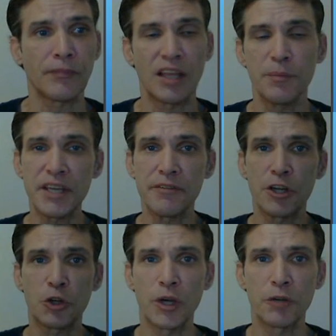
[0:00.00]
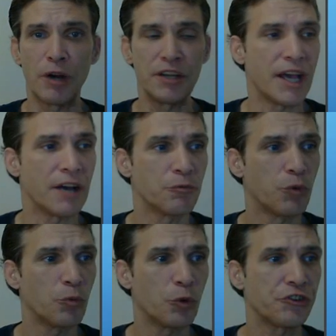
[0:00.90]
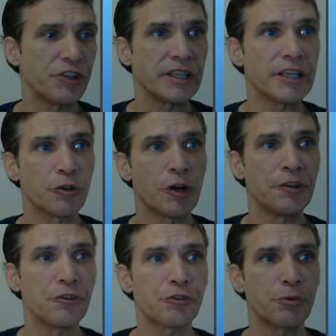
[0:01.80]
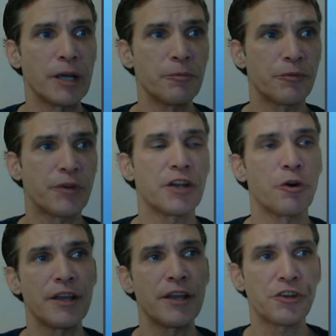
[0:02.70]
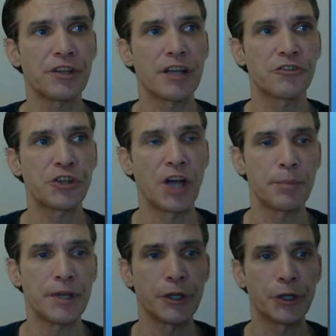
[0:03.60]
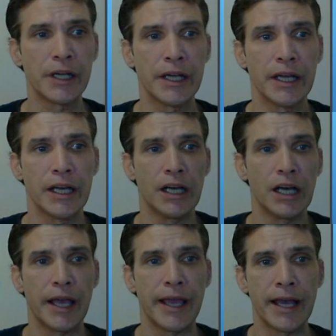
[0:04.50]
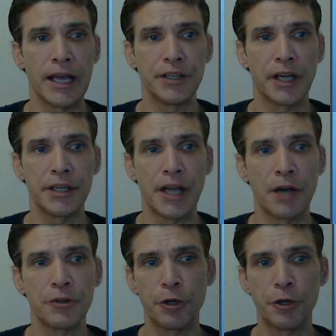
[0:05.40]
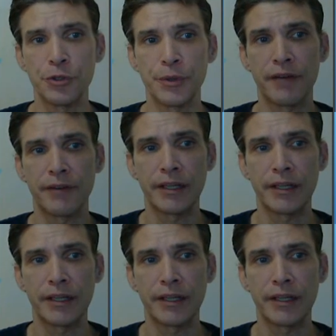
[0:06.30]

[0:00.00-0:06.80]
let me give you a quick rundown of what we're seeing here on the screen. We've got our basic desktop here, and uh, down here you have a